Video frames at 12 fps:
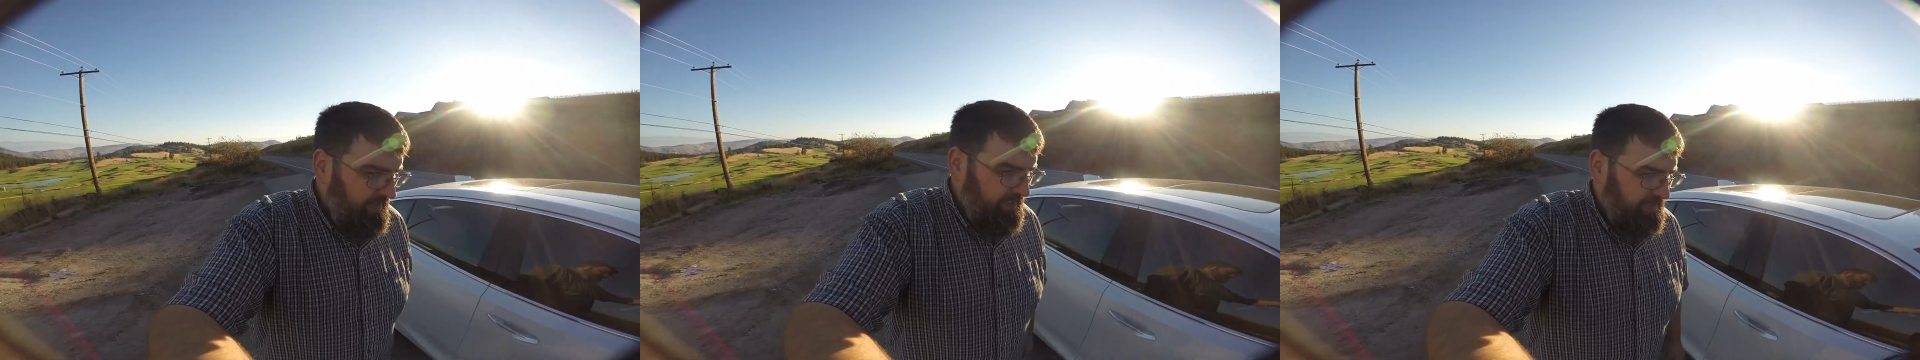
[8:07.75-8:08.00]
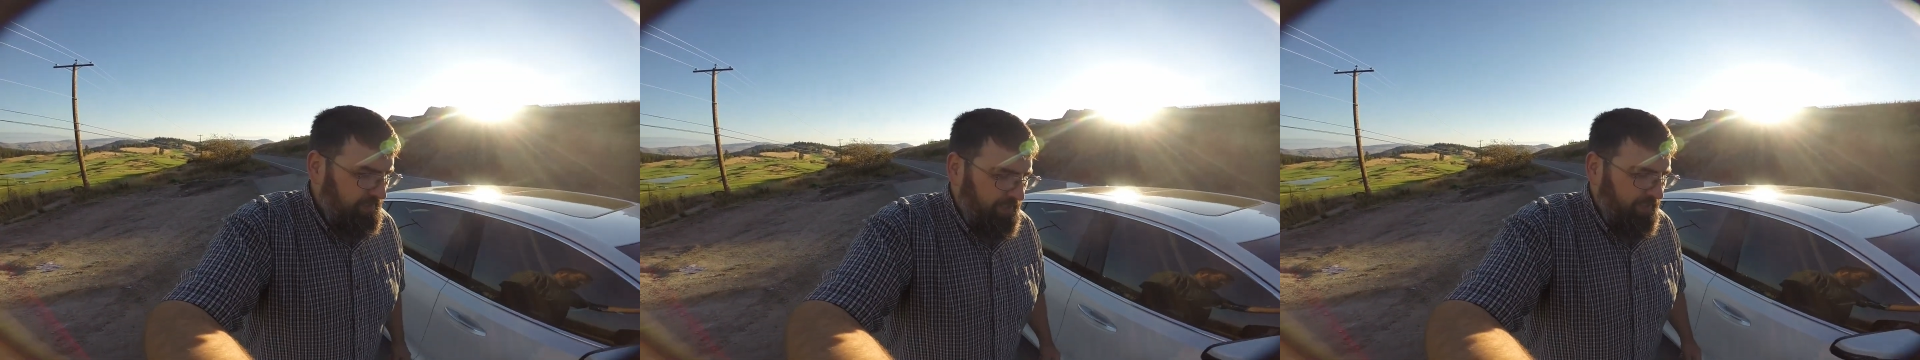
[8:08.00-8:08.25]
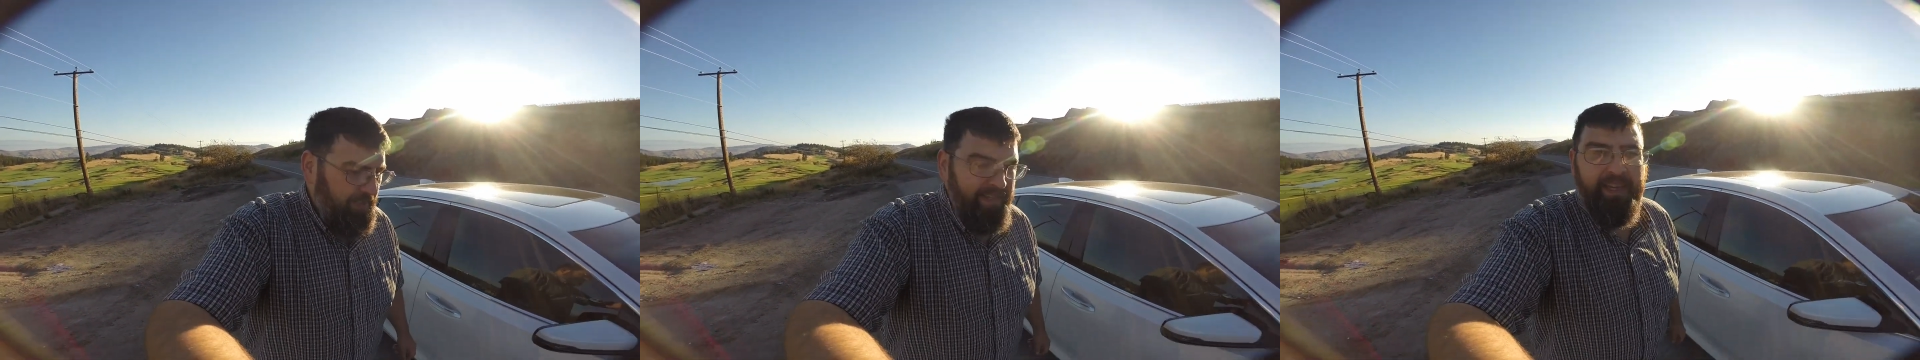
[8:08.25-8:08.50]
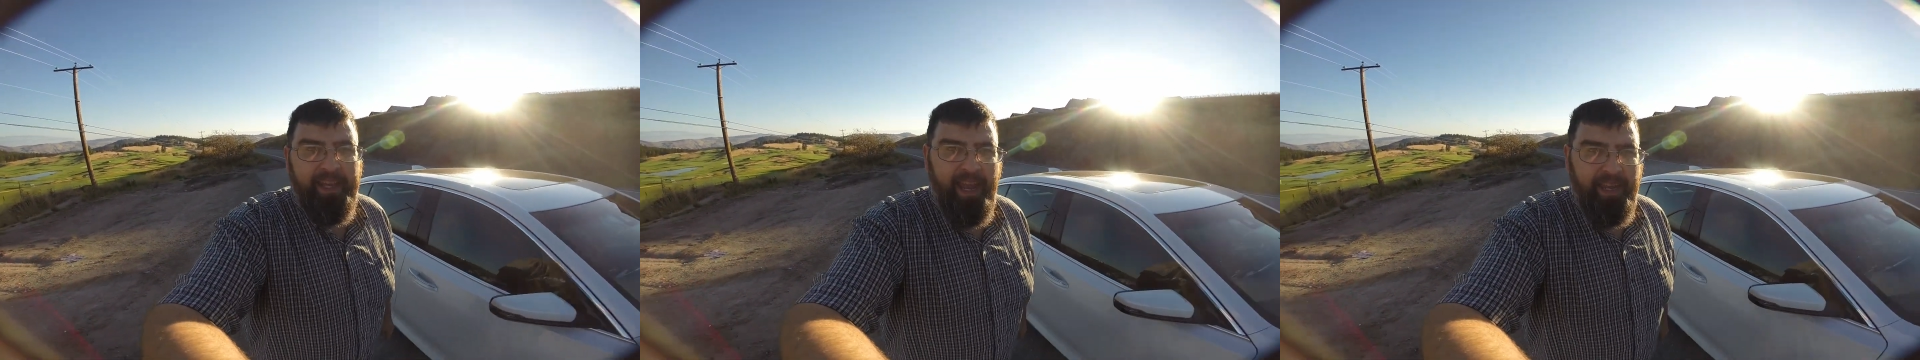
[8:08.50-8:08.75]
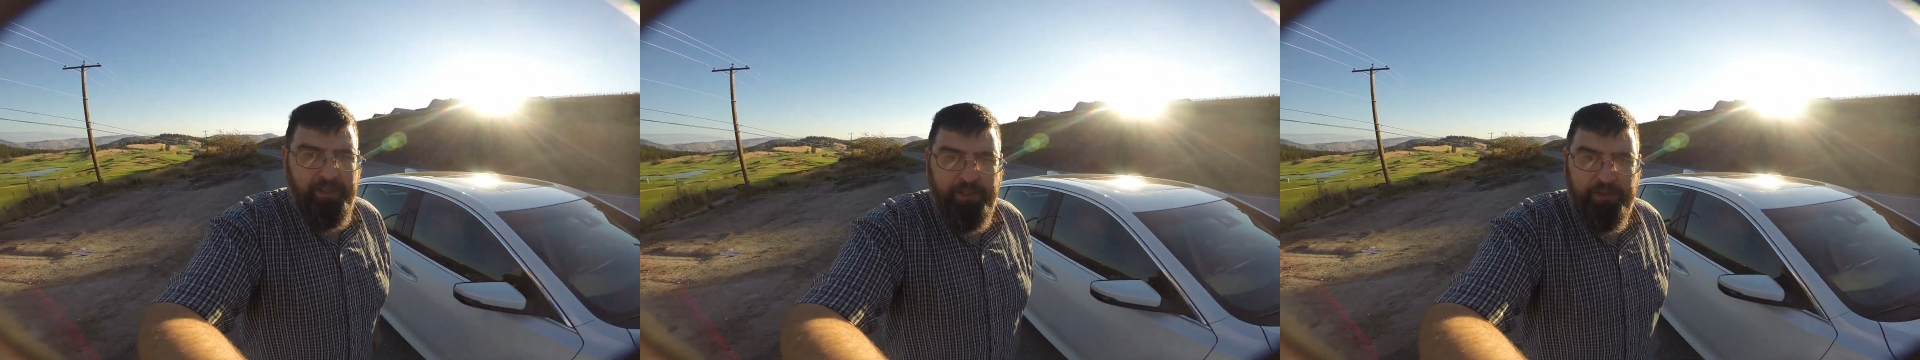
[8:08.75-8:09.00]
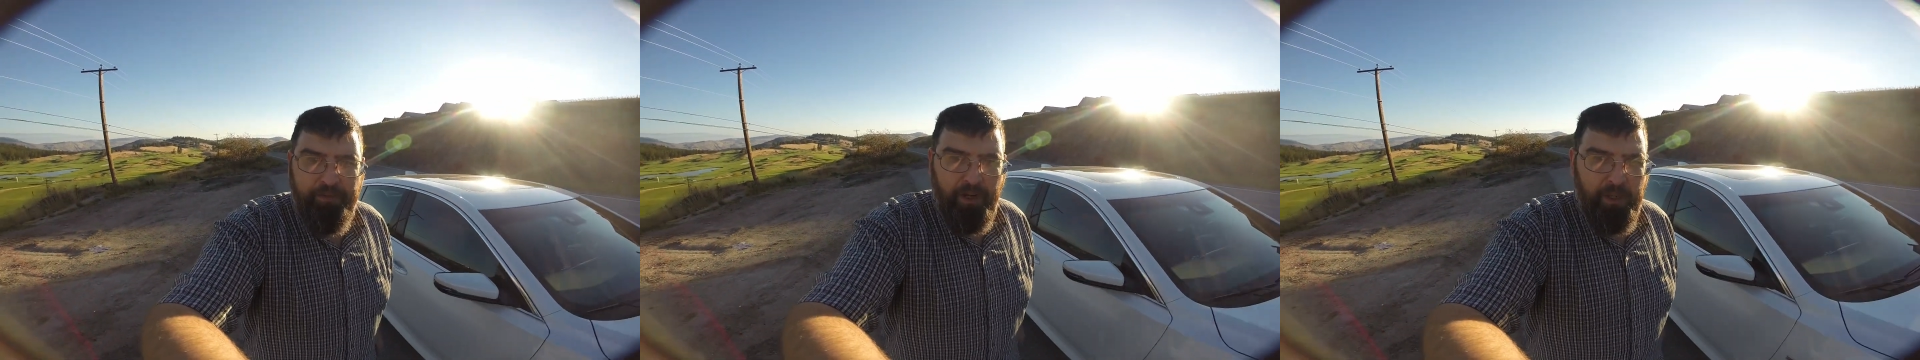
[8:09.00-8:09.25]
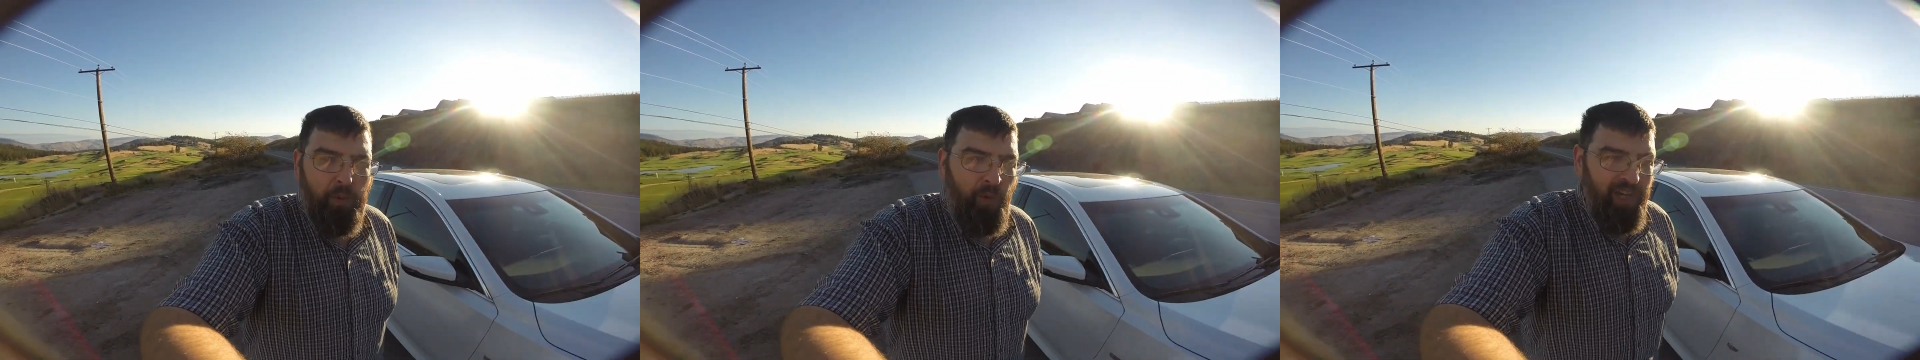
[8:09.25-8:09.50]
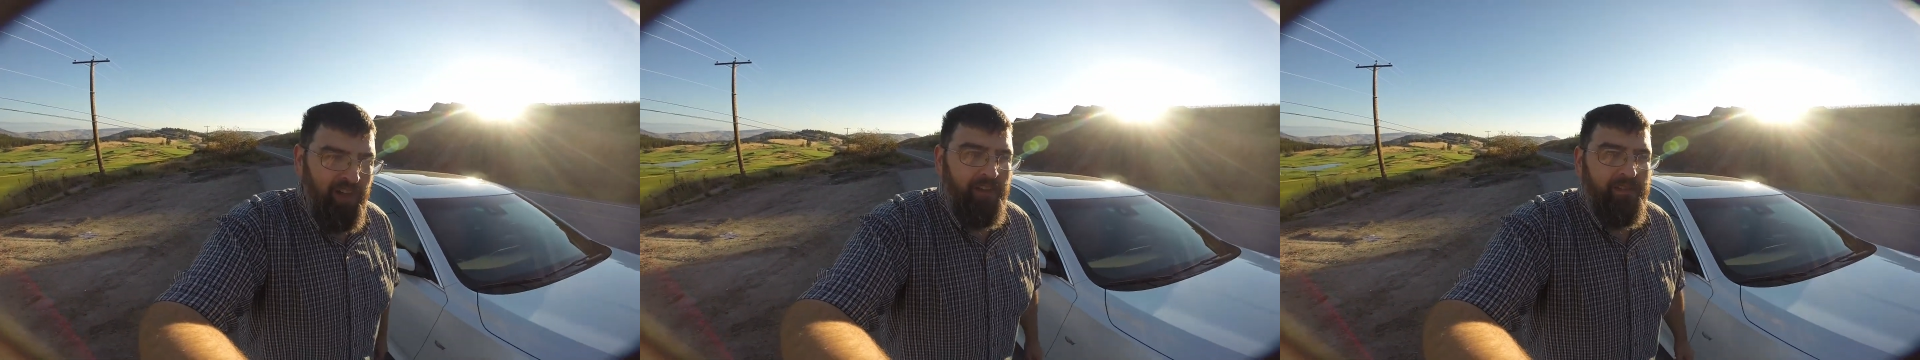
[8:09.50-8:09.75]
It handles very
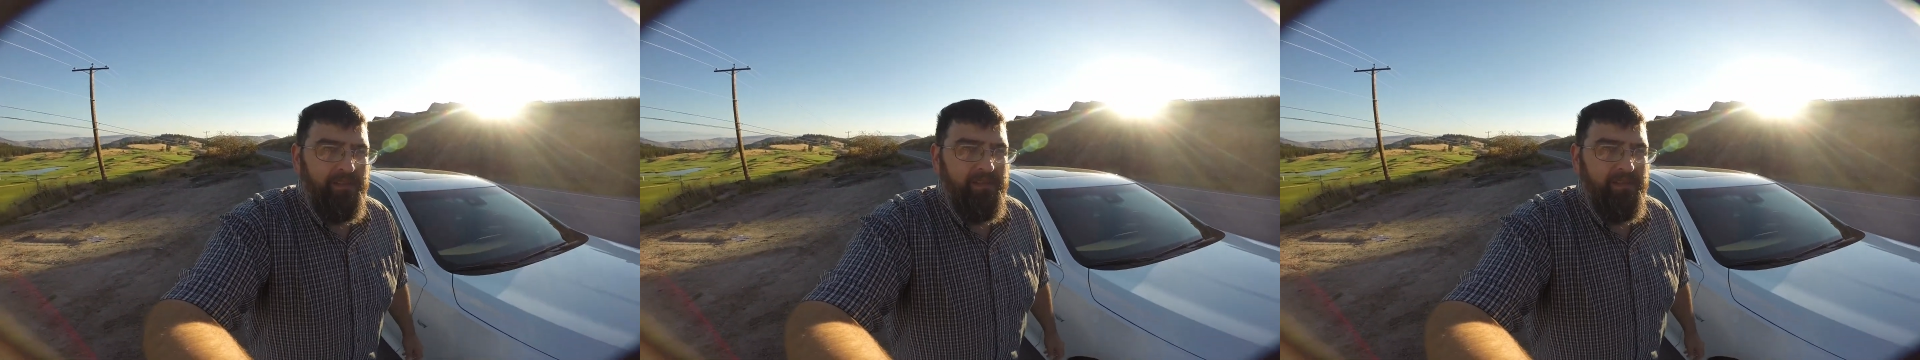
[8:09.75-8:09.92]
well.